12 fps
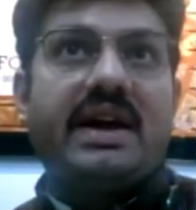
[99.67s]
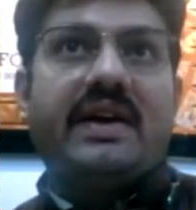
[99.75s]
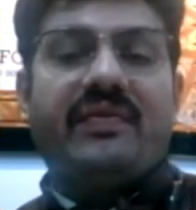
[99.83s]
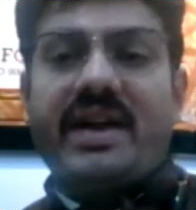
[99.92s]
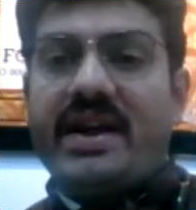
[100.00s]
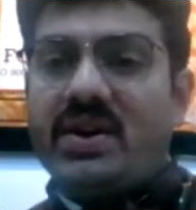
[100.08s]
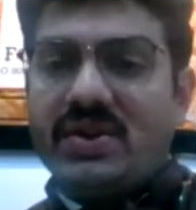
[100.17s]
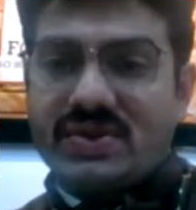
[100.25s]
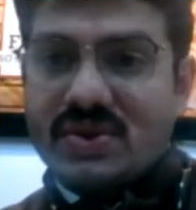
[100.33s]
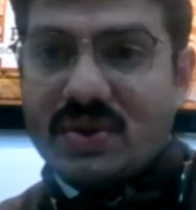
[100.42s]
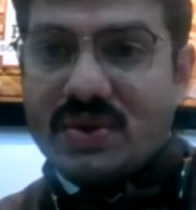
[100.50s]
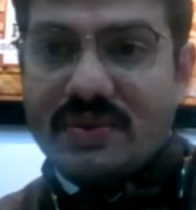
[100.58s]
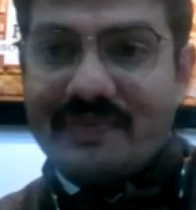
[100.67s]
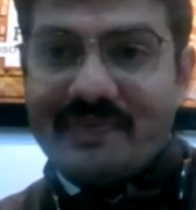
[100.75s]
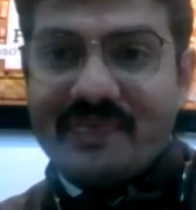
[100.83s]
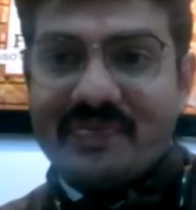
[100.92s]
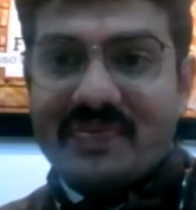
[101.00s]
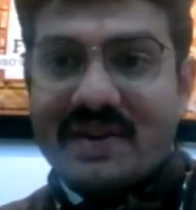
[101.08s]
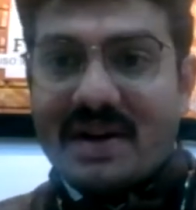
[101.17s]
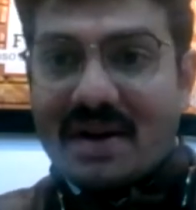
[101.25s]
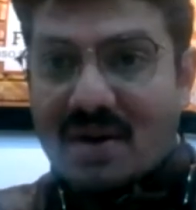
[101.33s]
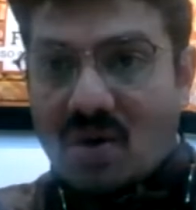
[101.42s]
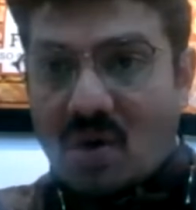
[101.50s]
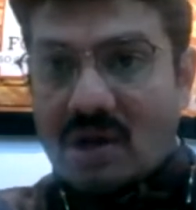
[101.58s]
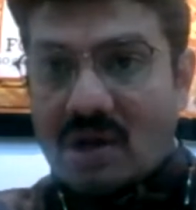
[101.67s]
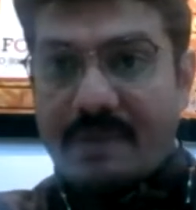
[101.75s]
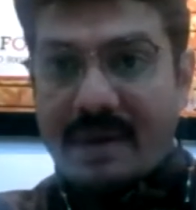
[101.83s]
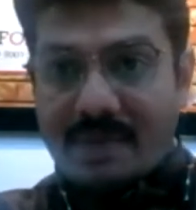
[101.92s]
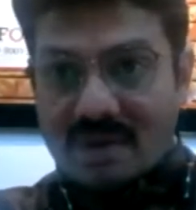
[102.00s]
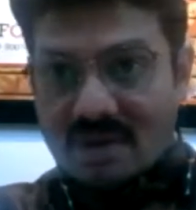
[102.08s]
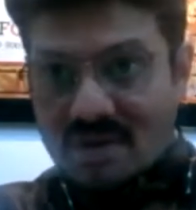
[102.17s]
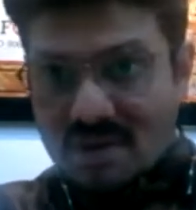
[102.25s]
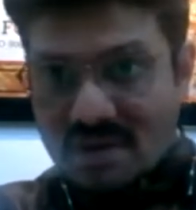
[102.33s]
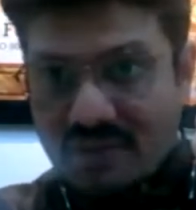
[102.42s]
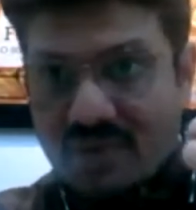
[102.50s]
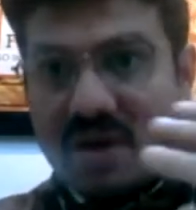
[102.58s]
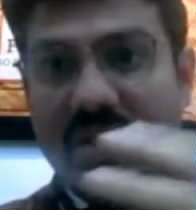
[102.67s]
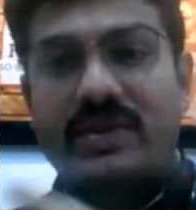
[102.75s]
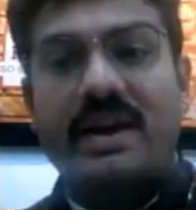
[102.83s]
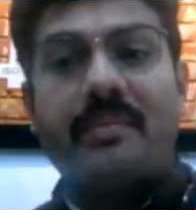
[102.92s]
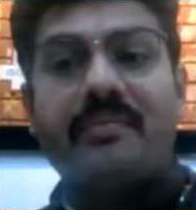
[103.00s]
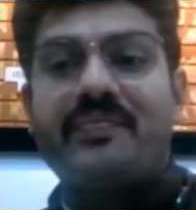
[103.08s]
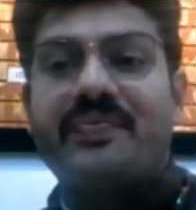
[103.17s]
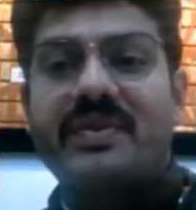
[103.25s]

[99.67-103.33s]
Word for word: they used to uh, call the people in front of them.